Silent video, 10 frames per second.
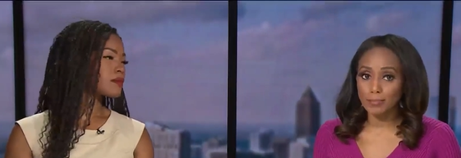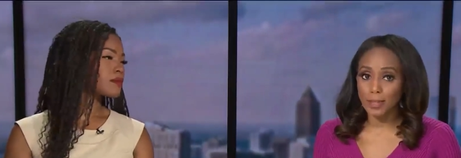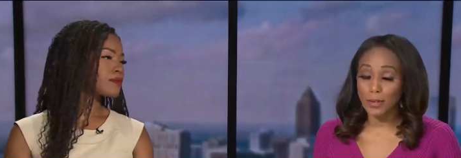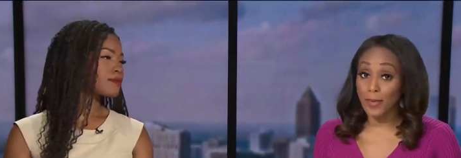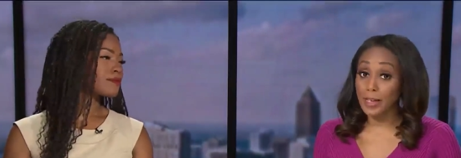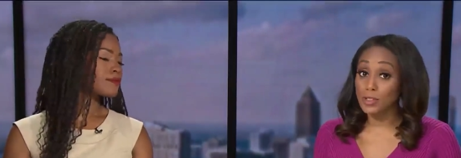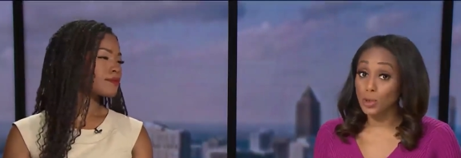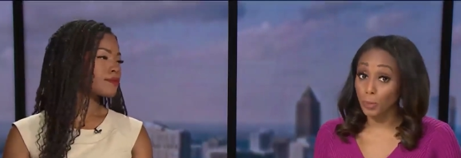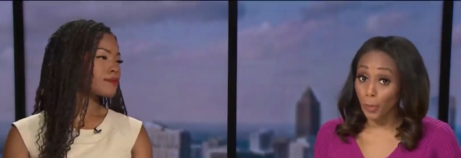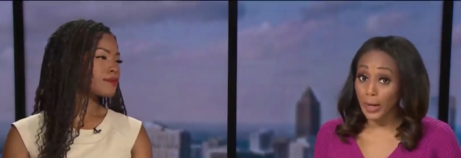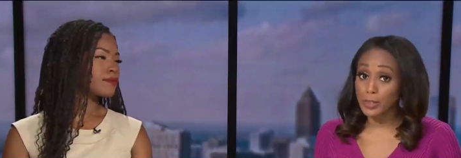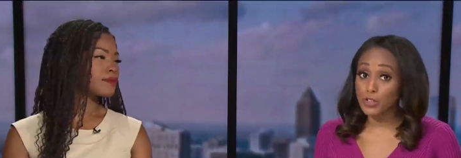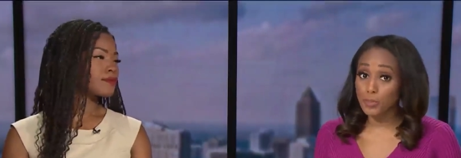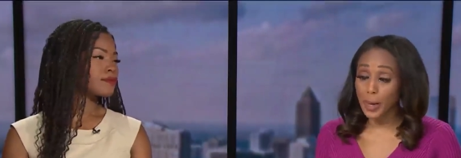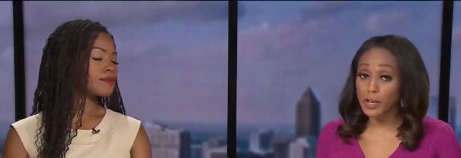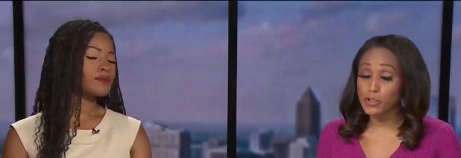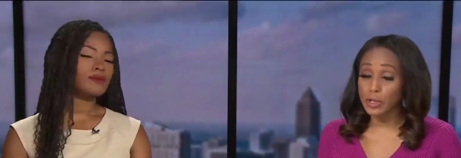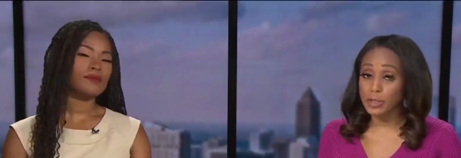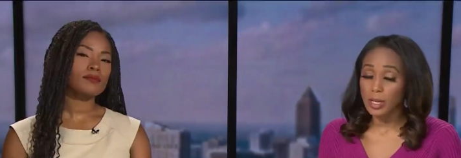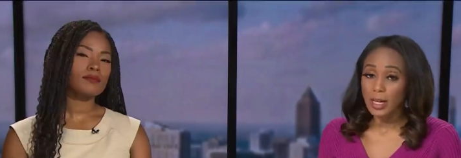Speaker 1: It affects the brains of
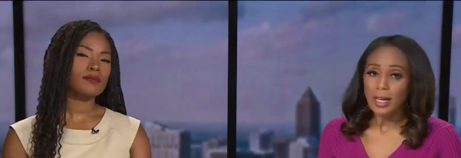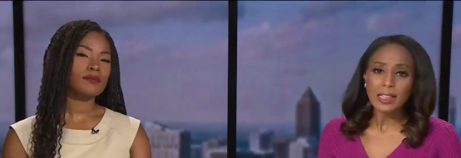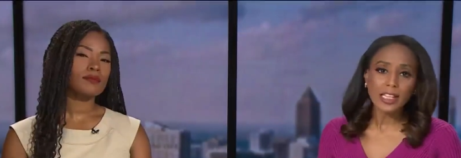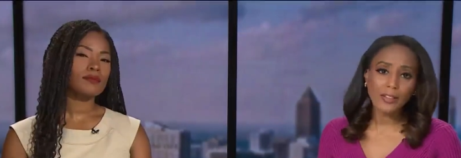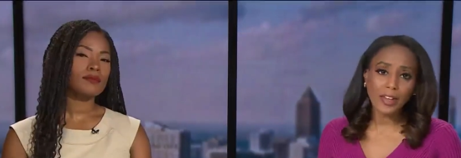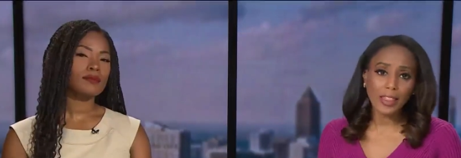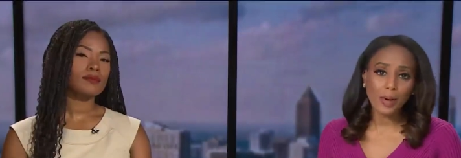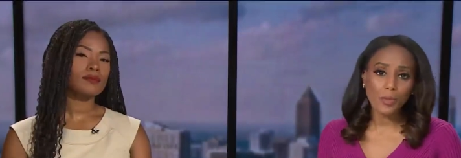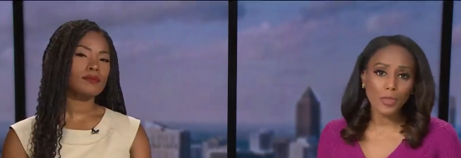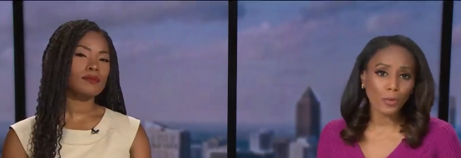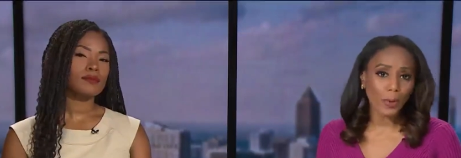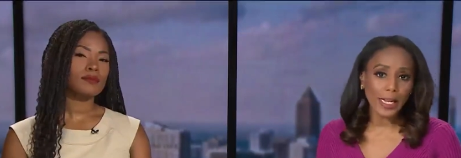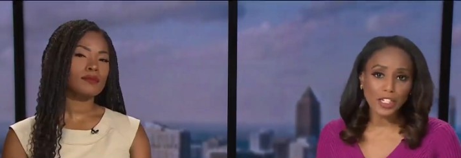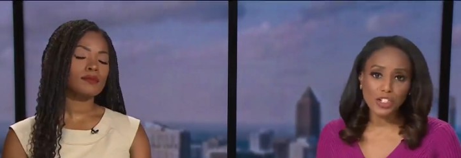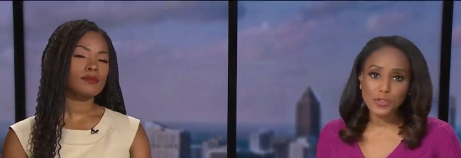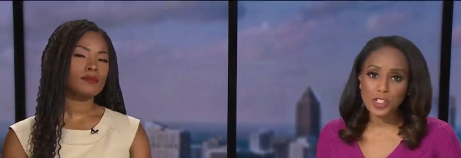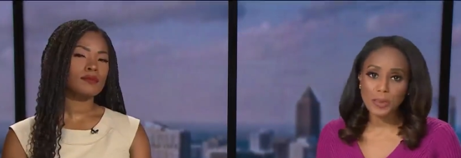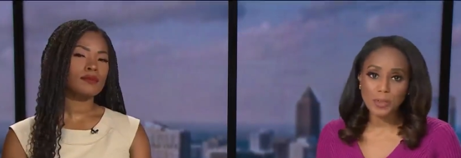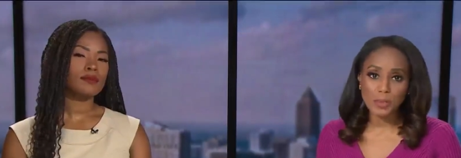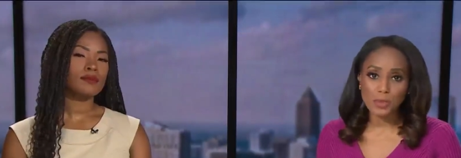patients, leaving them with a range of
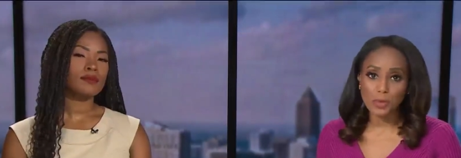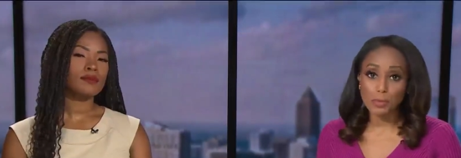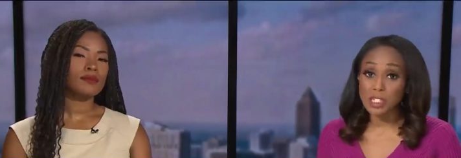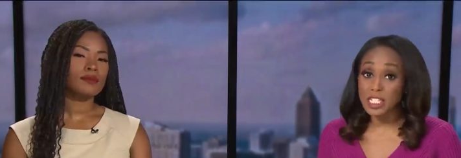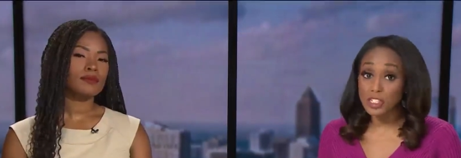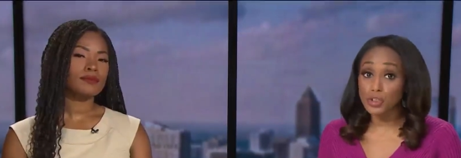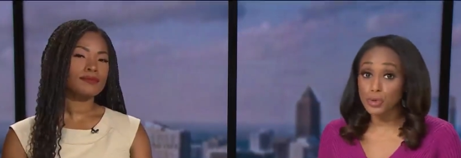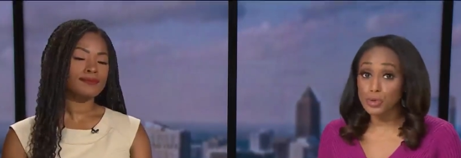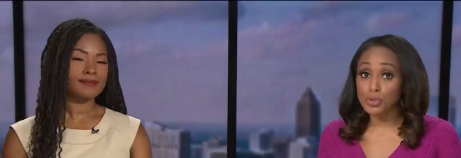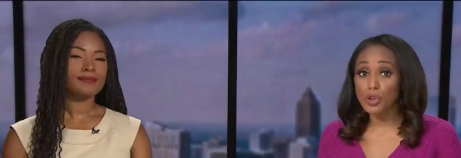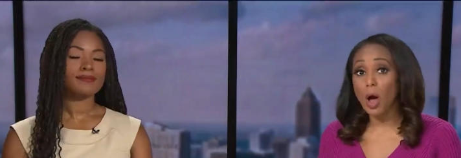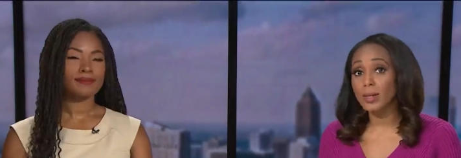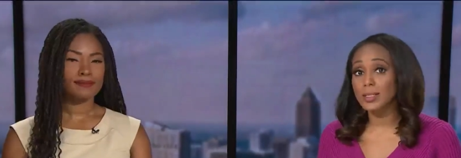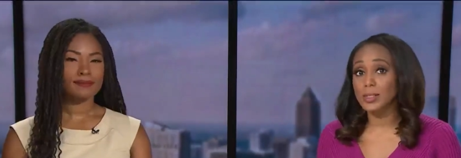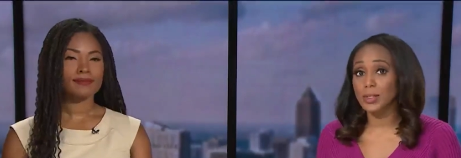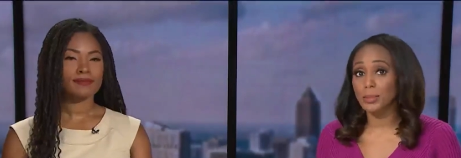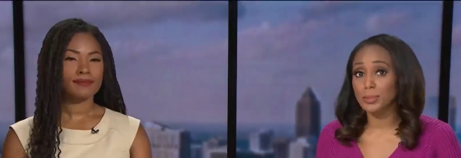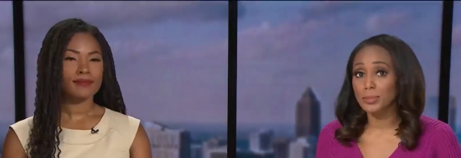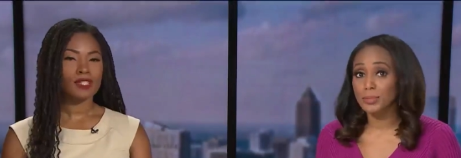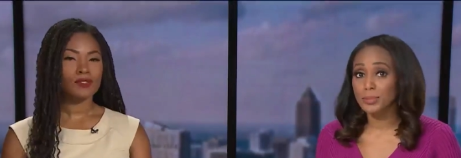symptoms from seizures to autism.
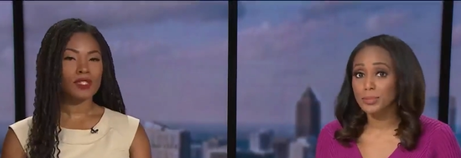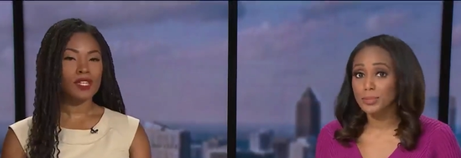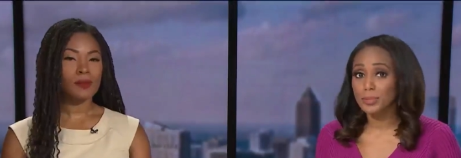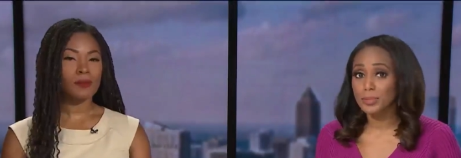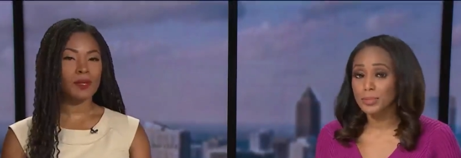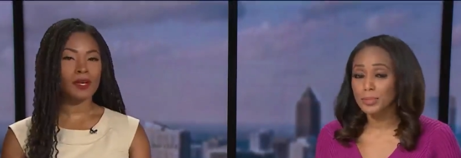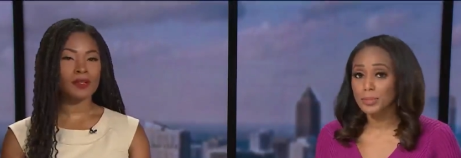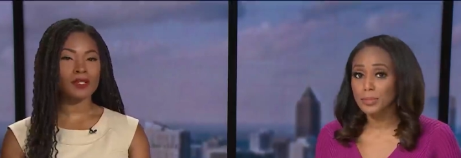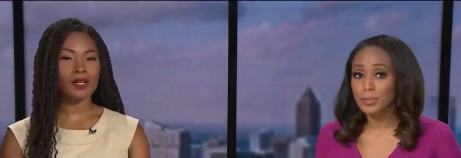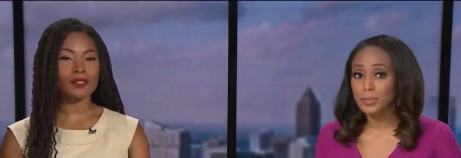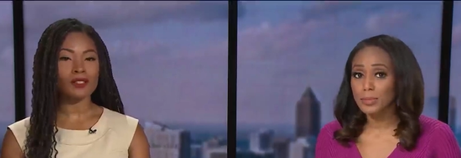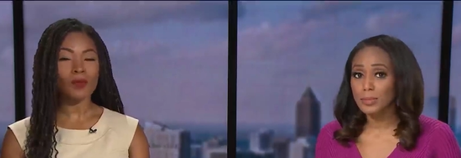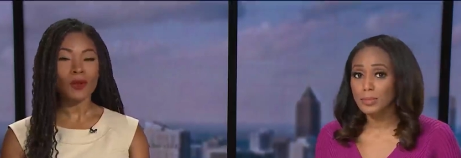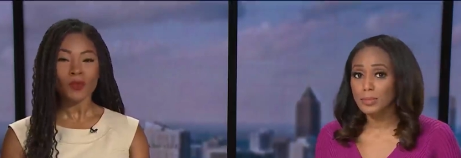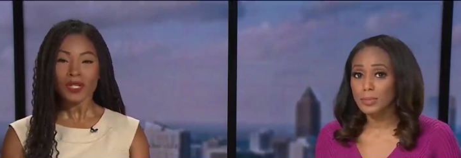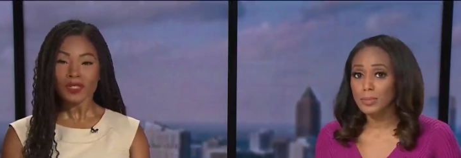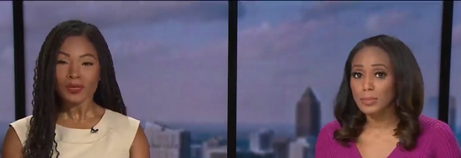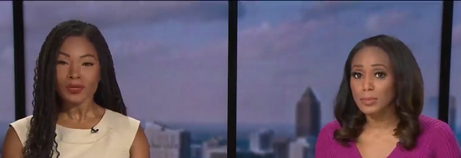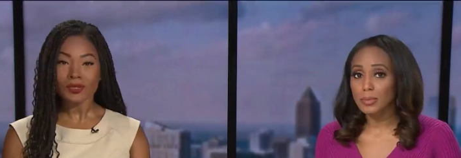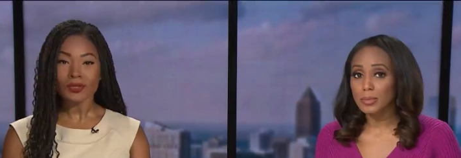
Speaker 2: Tracey Amick Peer tells us why
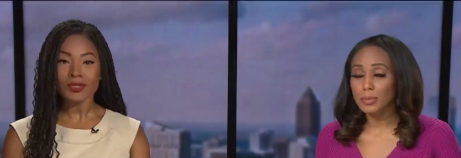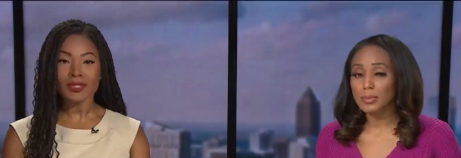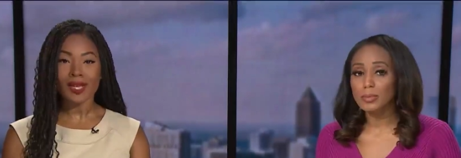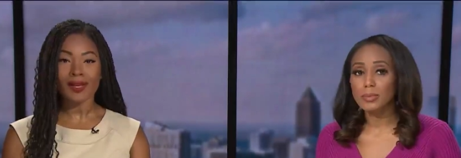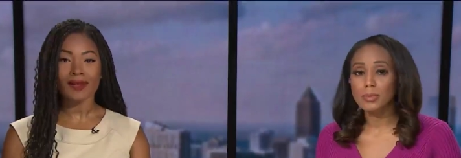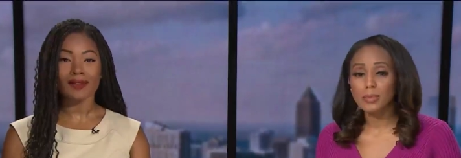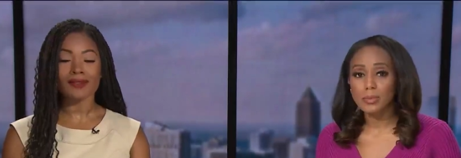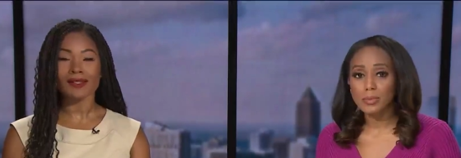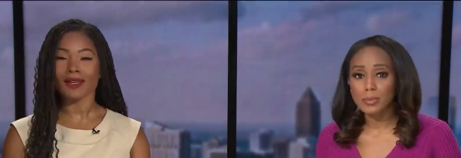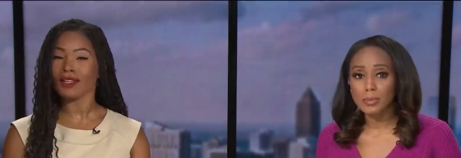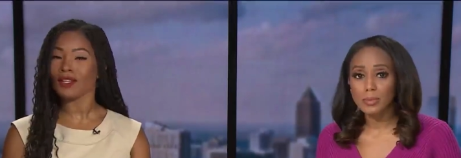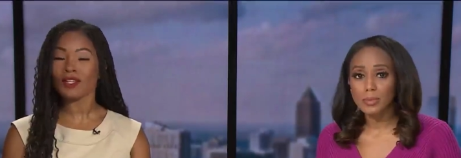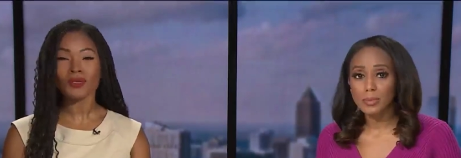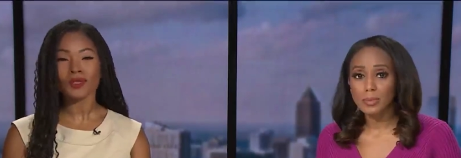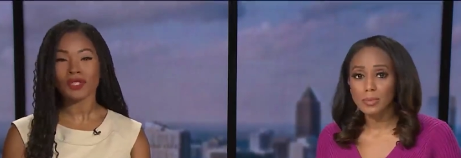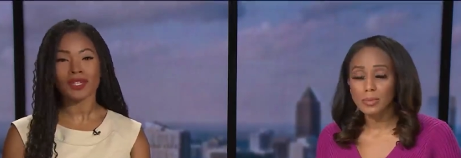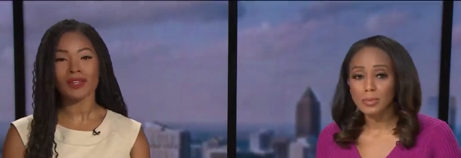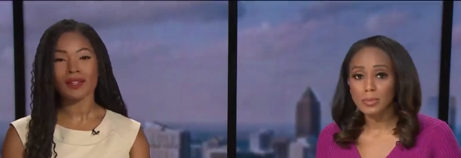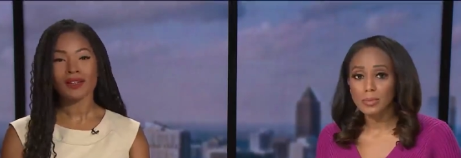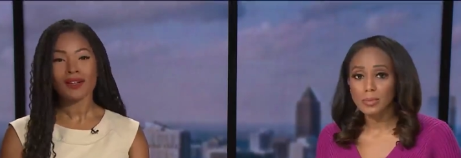researchers say it's a hugely
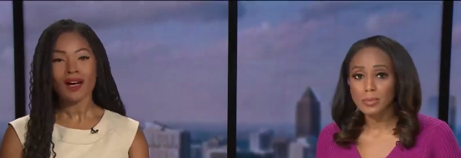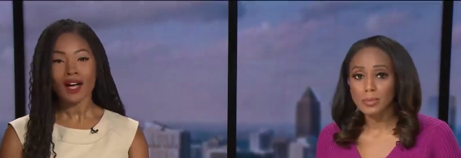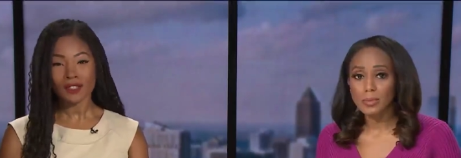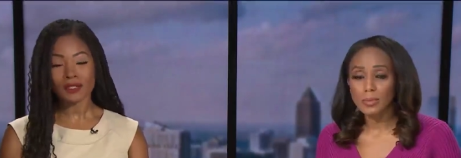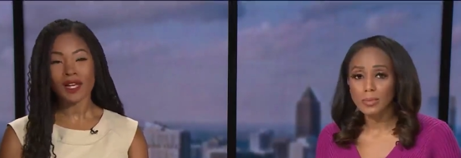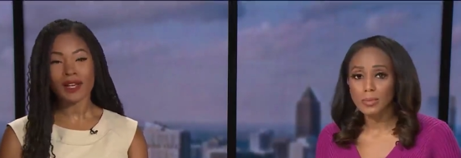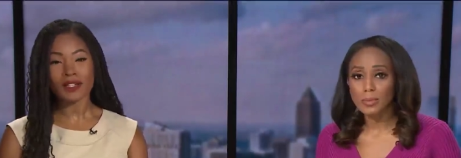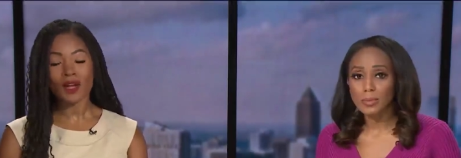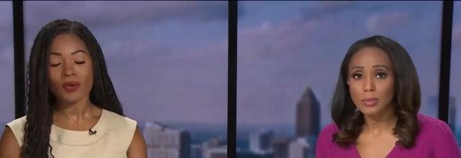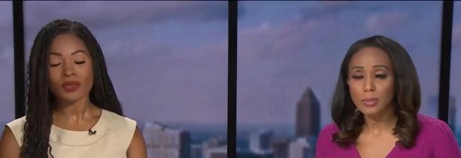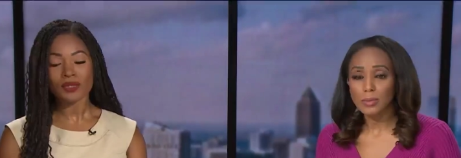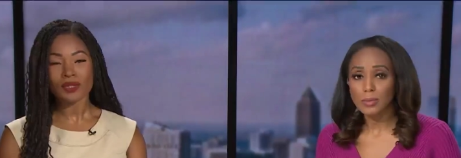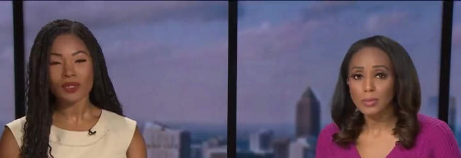underdiagnosed.